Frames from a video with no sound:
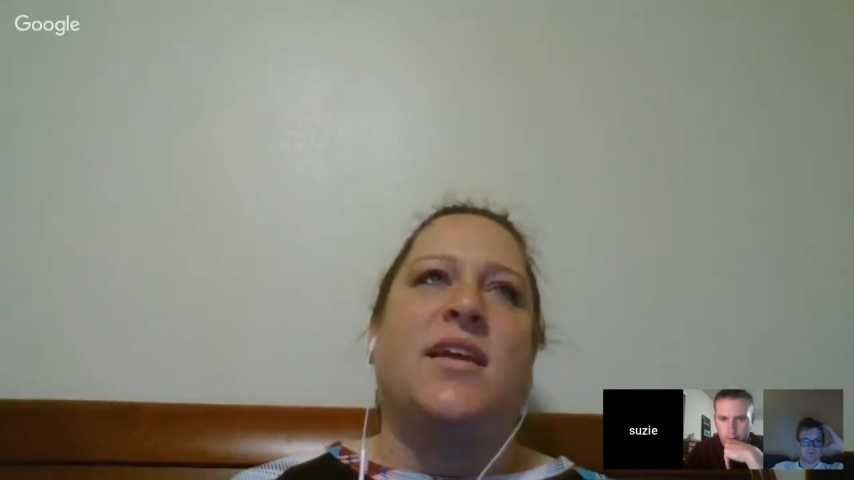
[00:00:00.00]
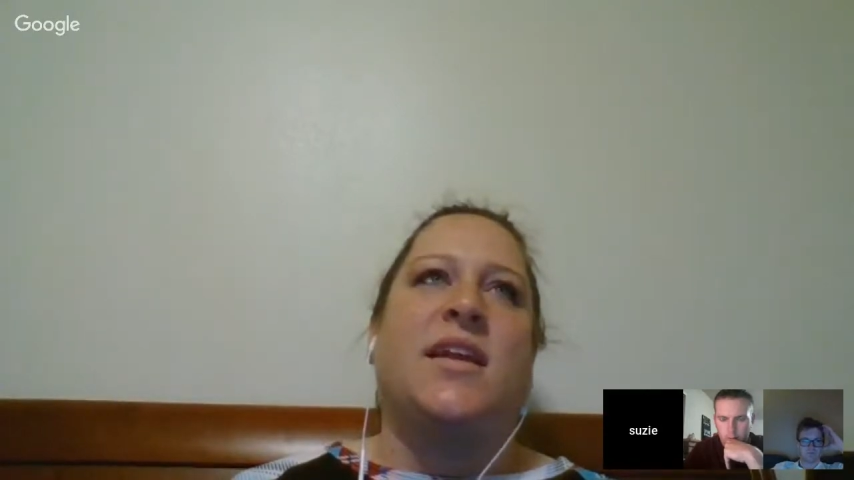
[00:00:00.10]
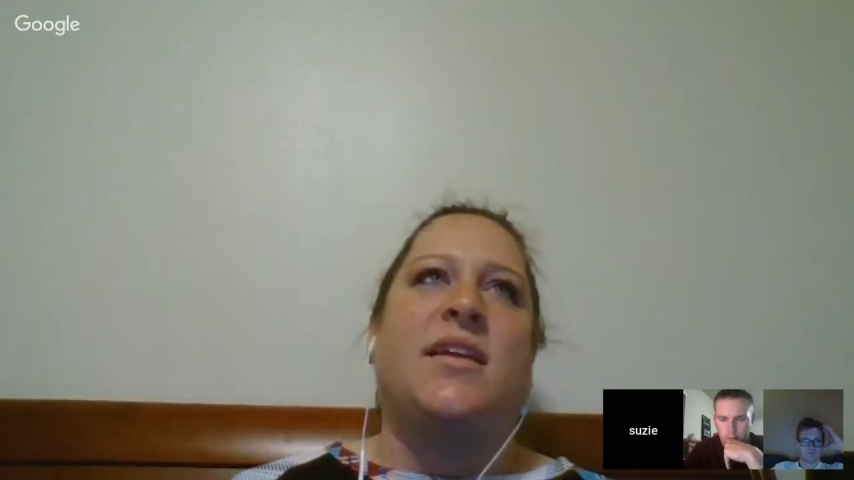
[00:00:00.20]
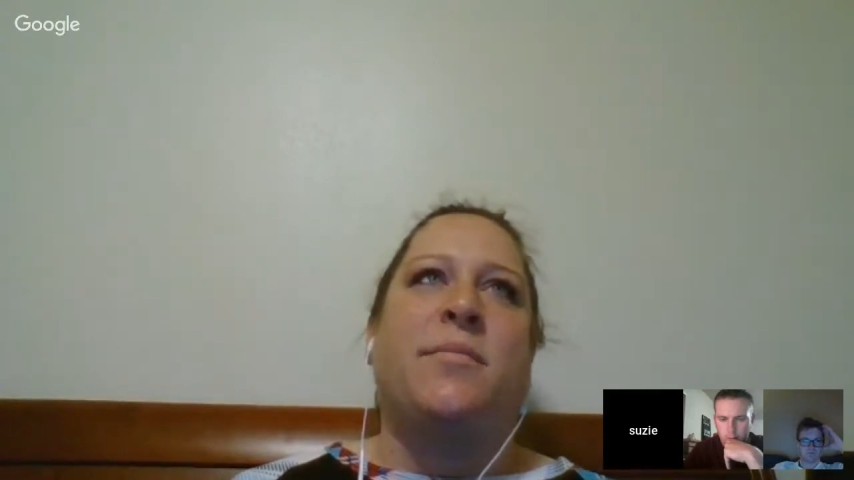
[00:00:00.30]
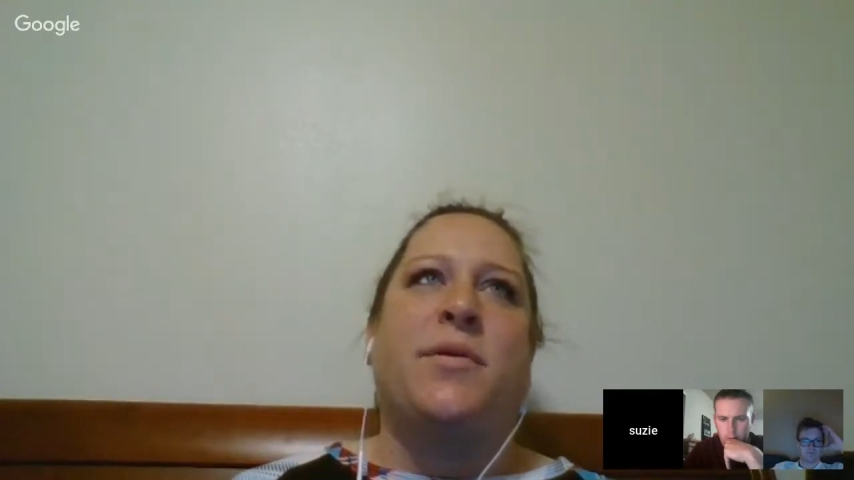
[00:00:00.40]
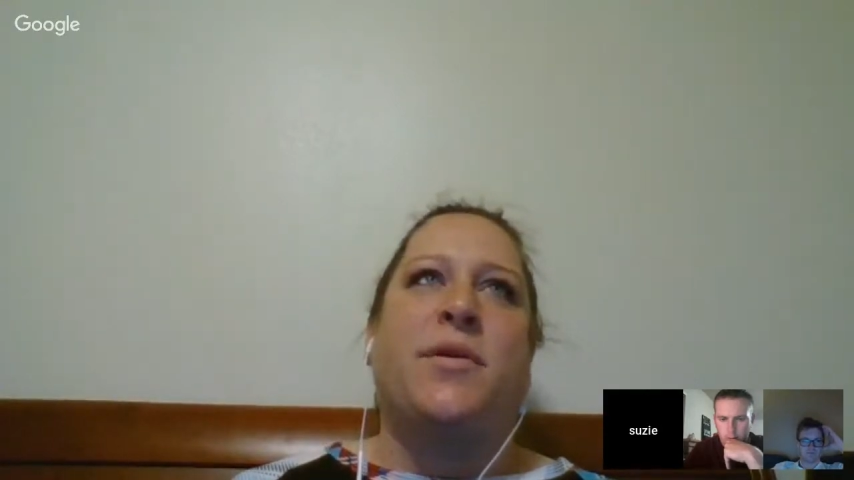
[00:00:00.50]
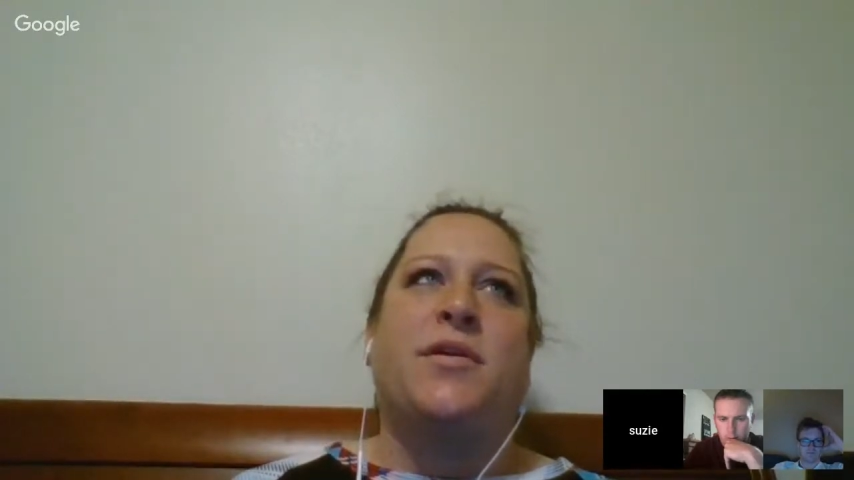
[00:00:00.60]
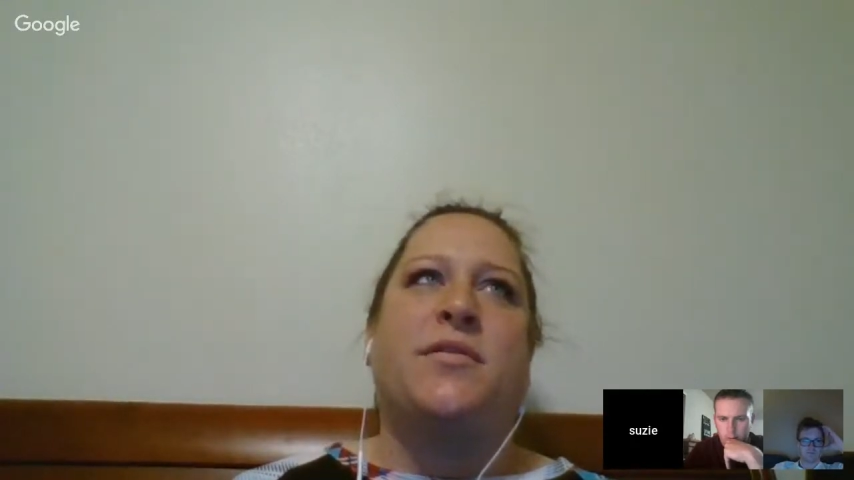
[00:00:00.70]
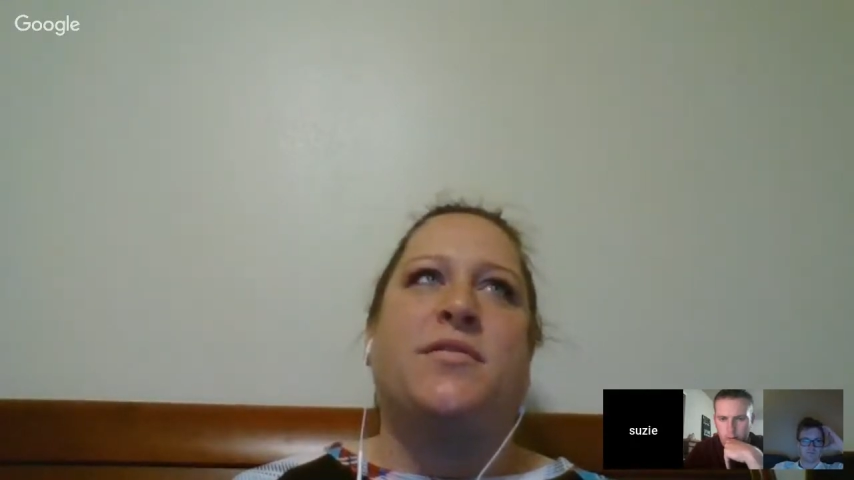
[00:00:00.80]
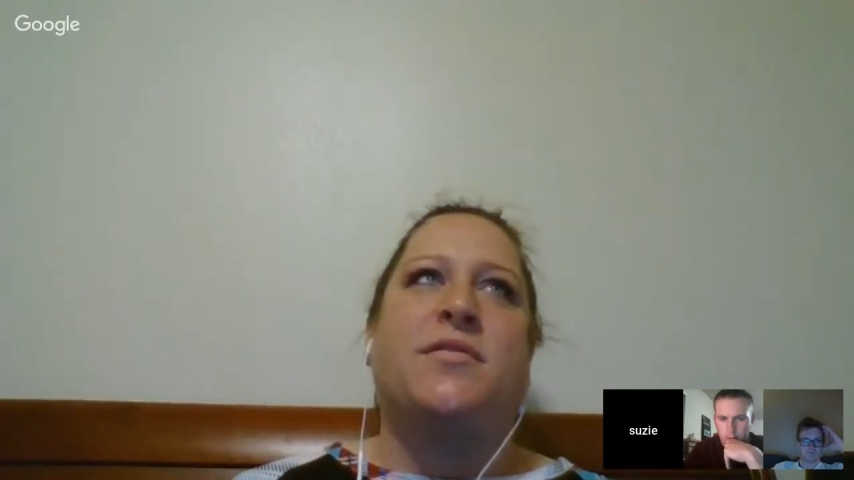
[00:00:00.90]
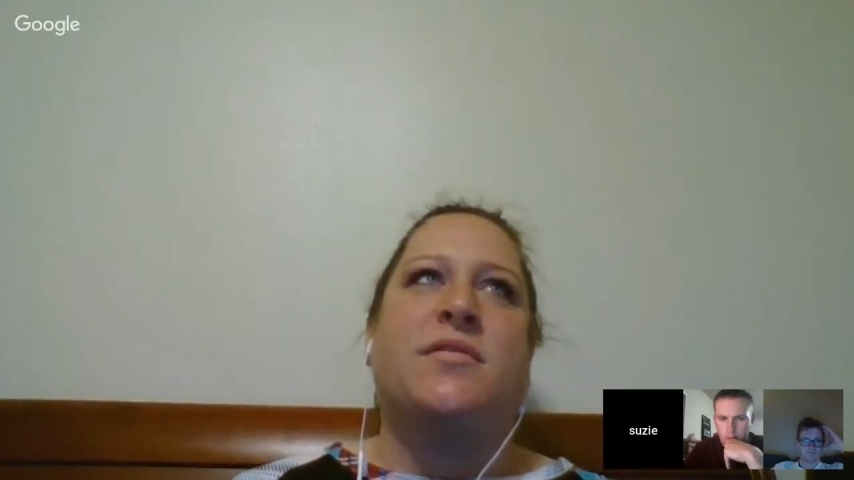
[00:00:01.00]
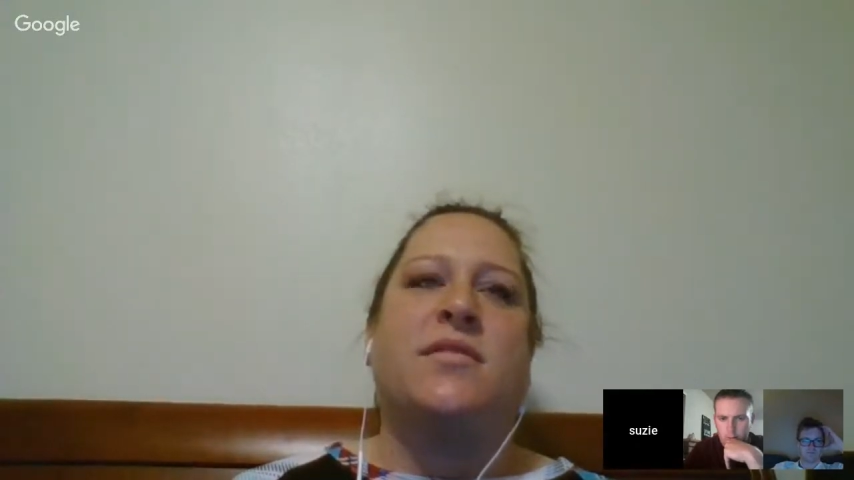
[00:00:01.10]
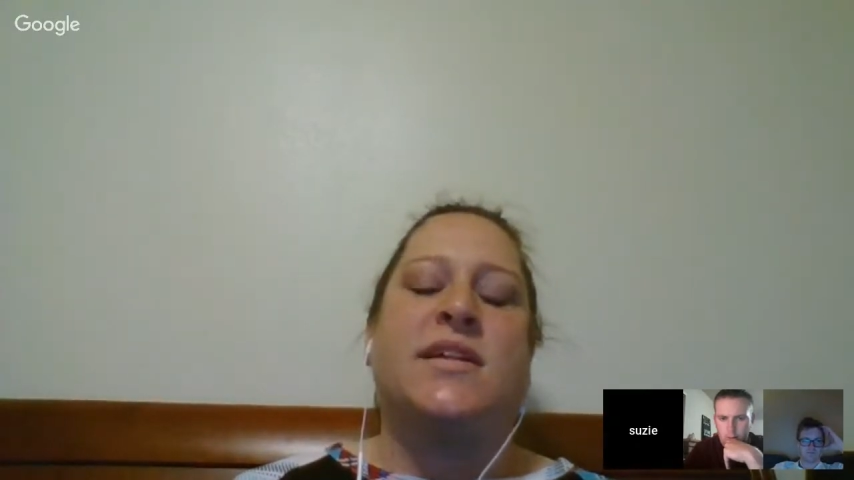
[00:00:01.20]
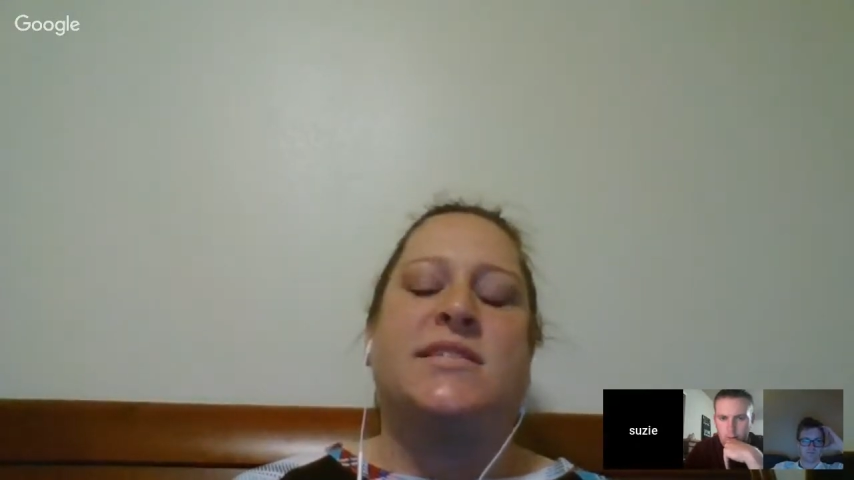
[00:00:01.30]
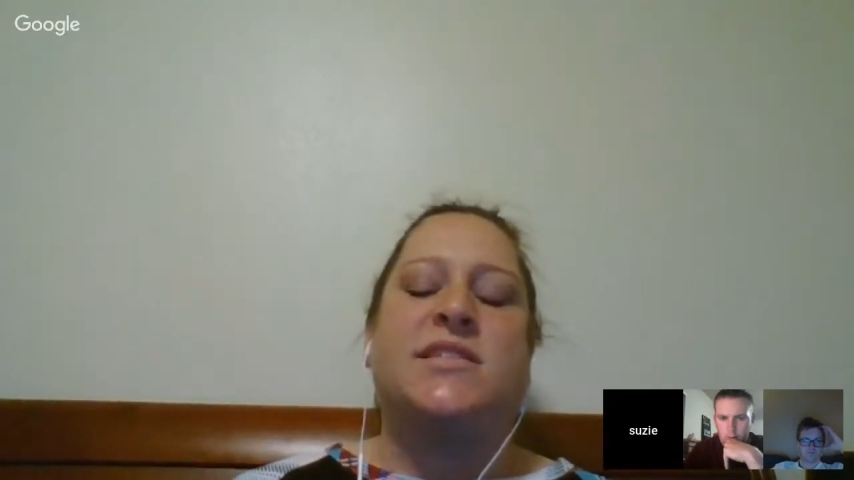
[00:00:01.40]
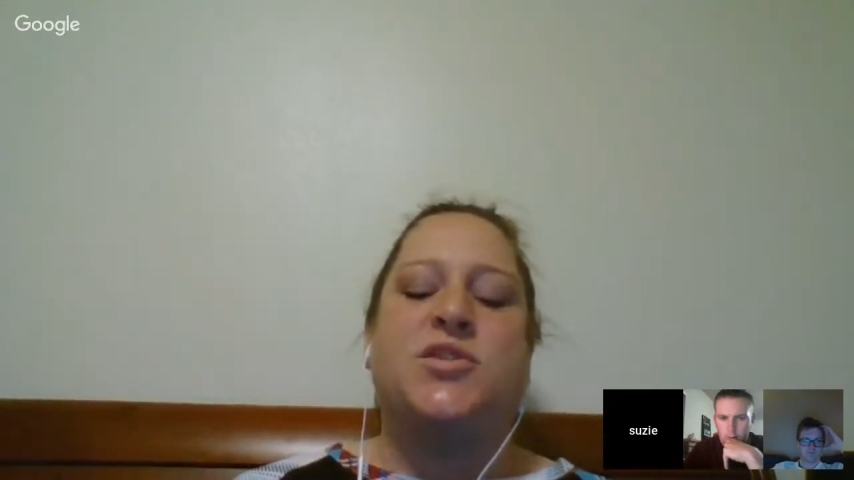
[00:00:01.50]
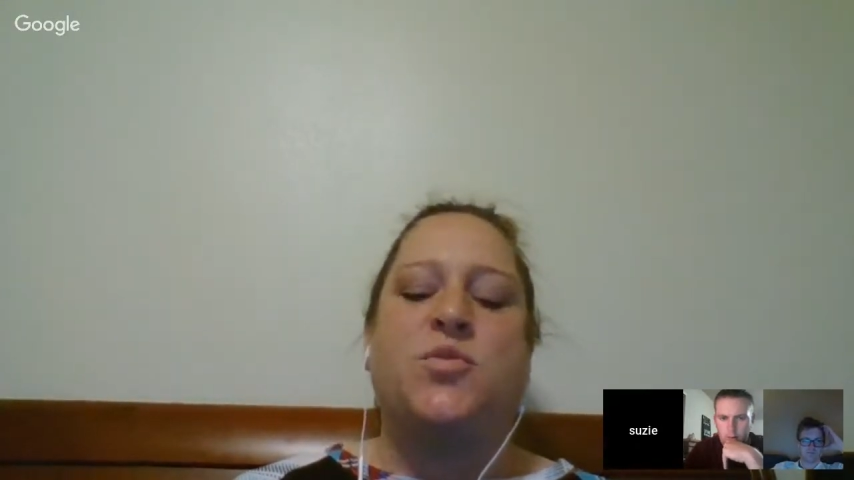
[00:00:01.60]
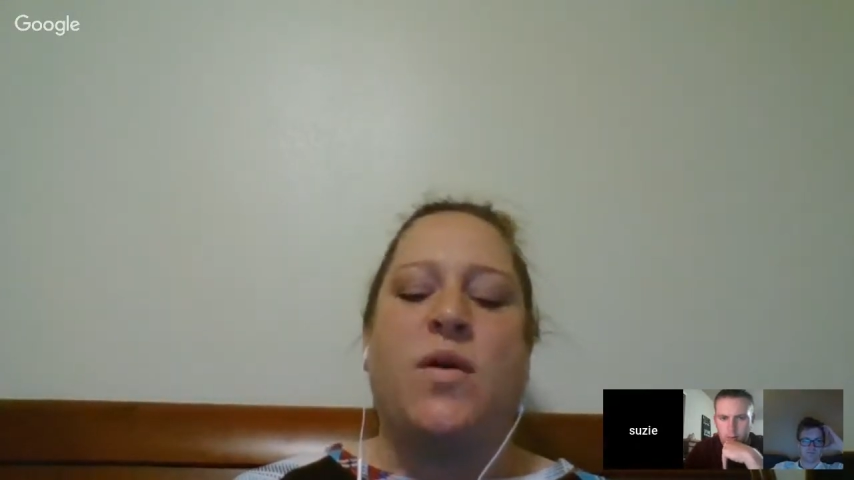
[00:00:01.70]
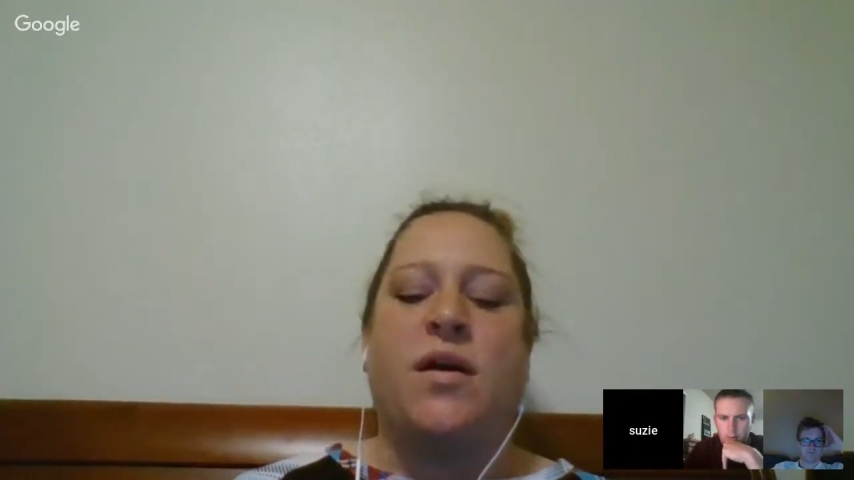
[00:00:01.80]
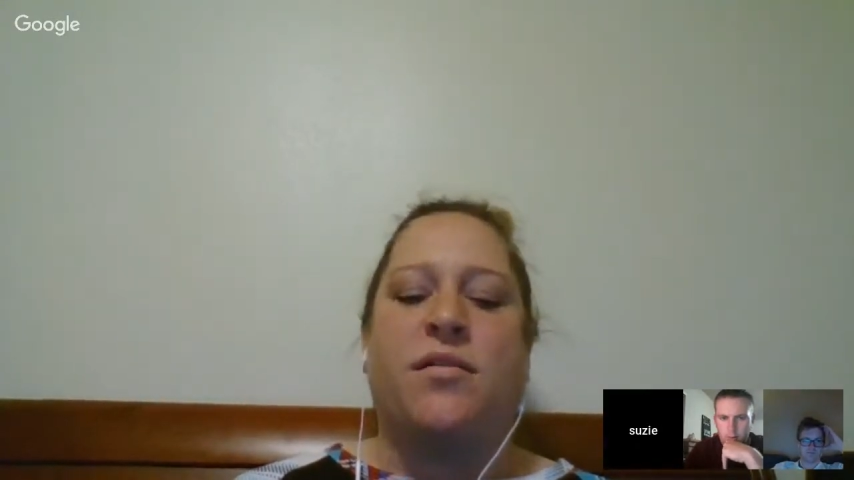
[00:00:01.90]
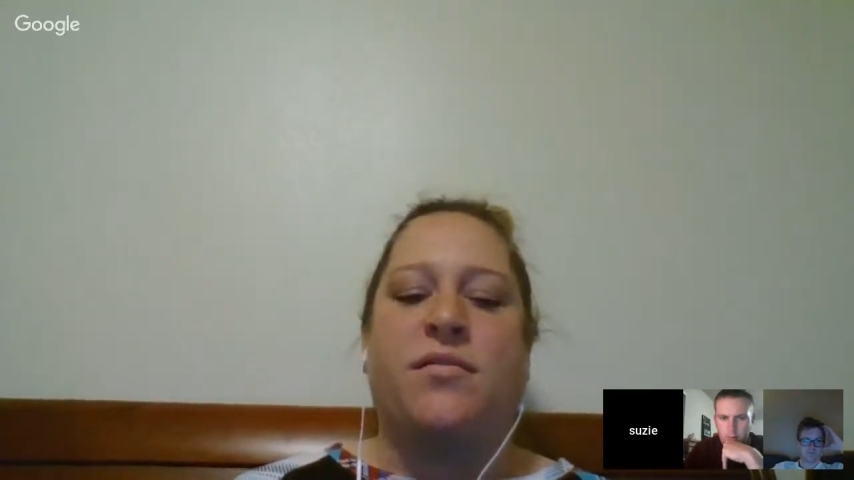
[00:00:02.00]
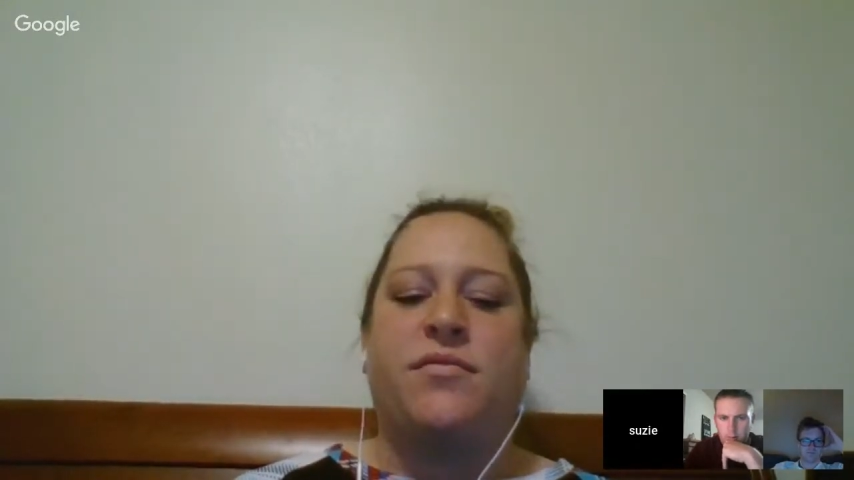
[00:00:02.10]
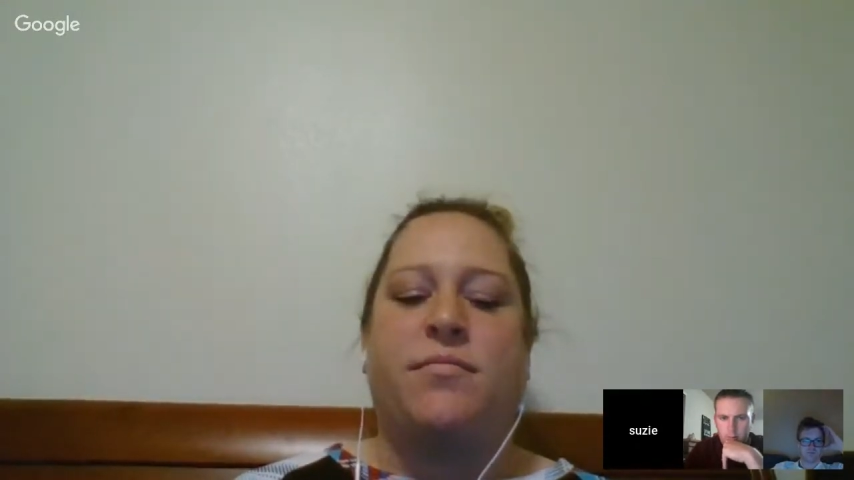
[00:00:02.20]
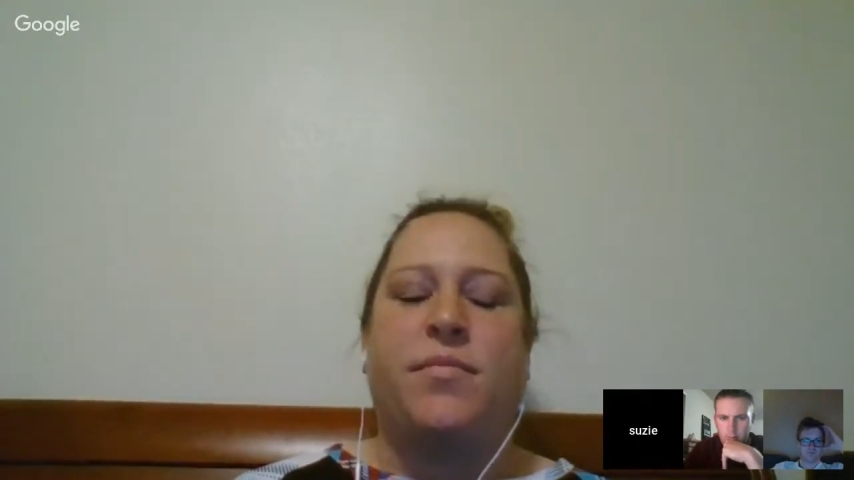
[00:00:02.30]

in lesson 12,